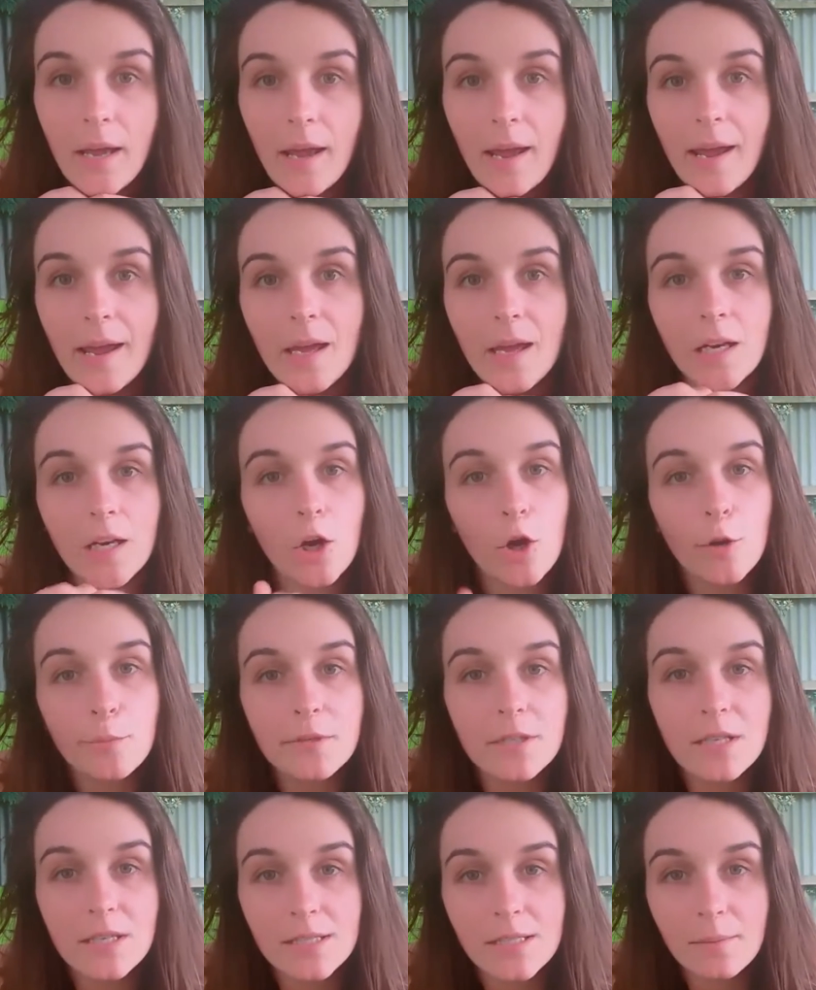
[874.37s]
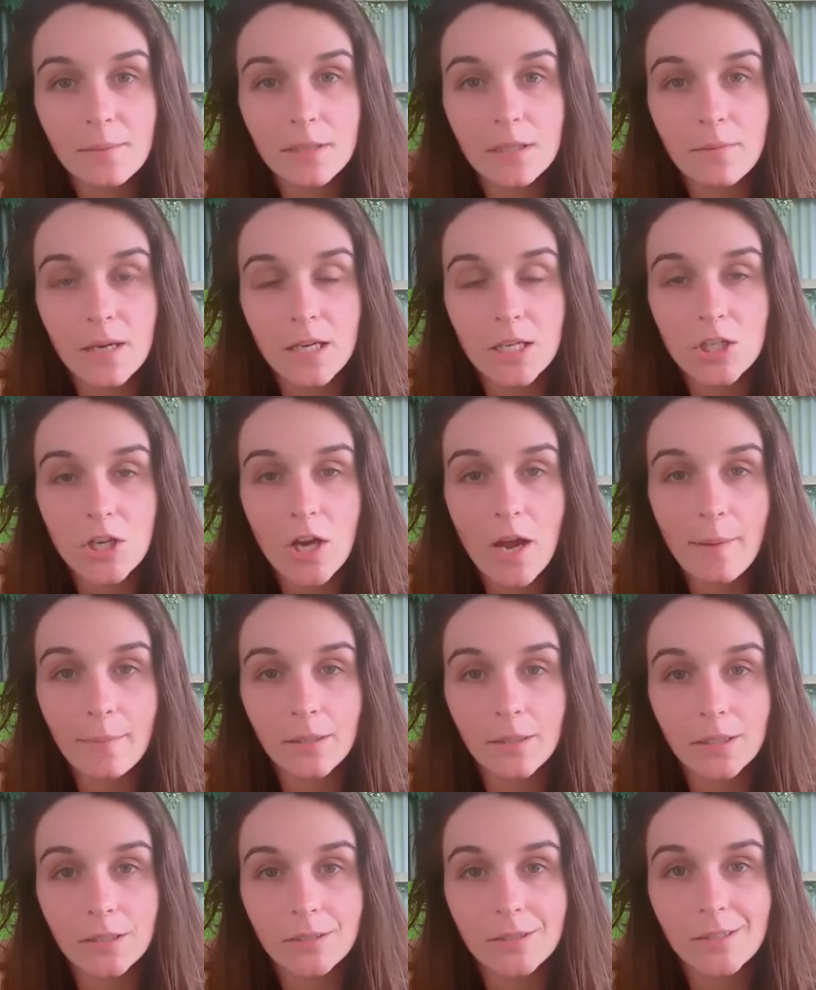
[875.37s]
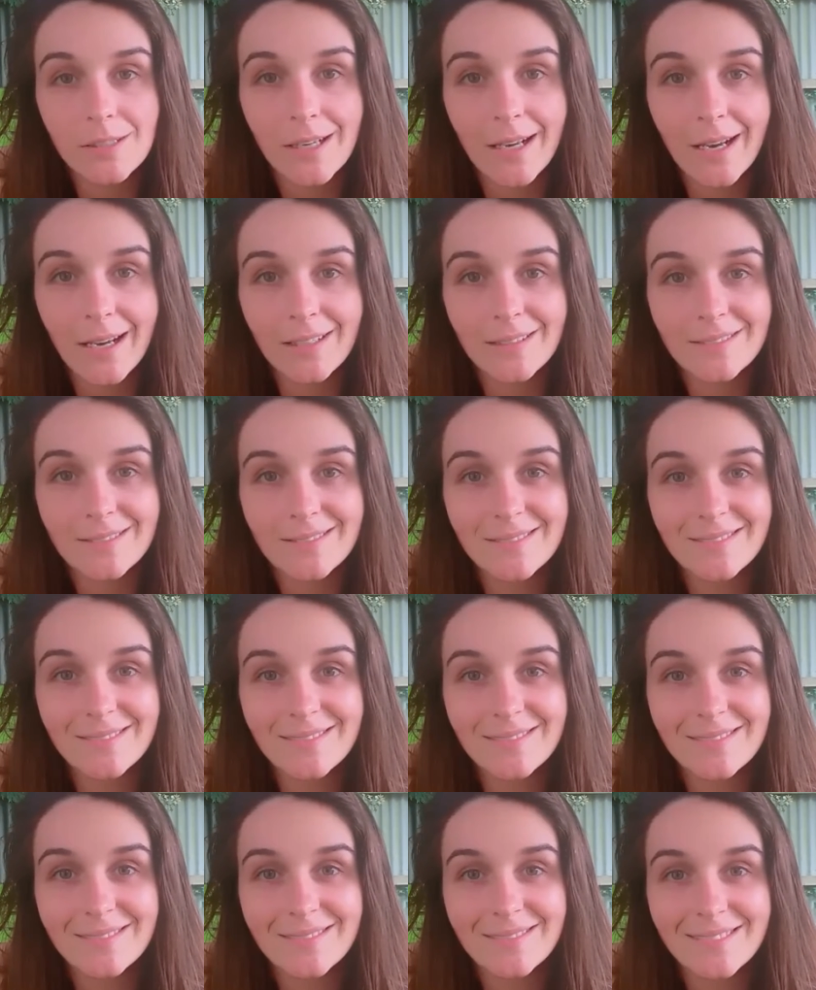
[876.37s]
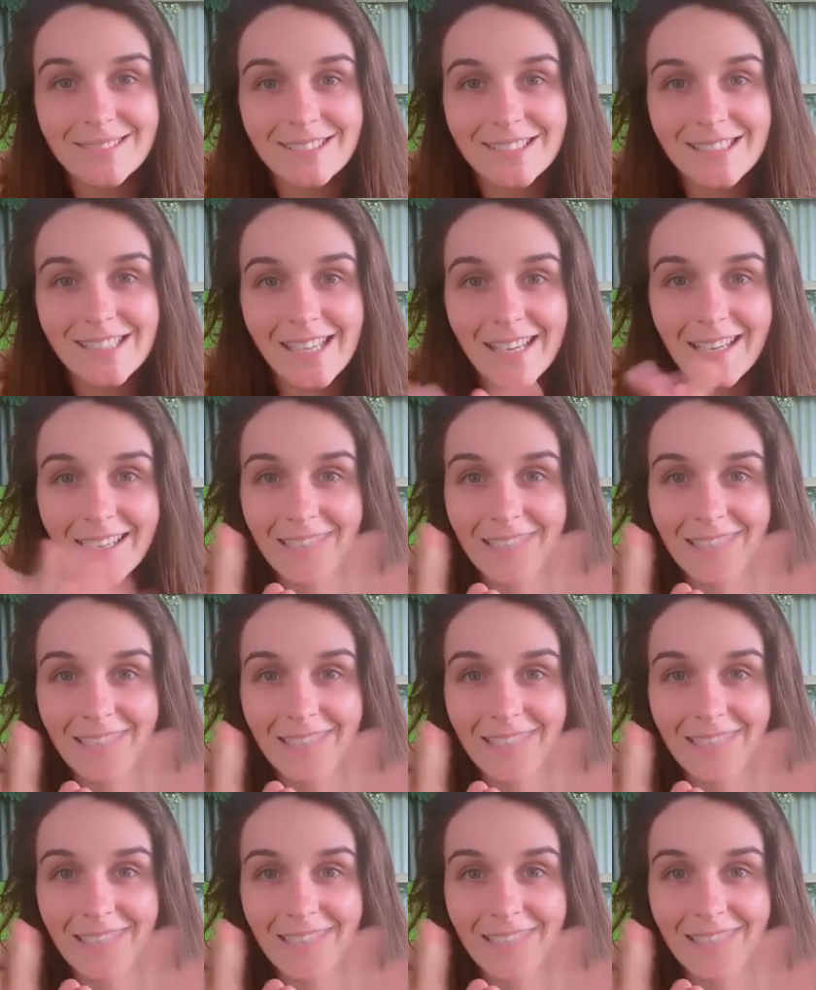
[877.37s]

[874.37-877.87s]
And I hope you've done something that makes you happy today. See ya.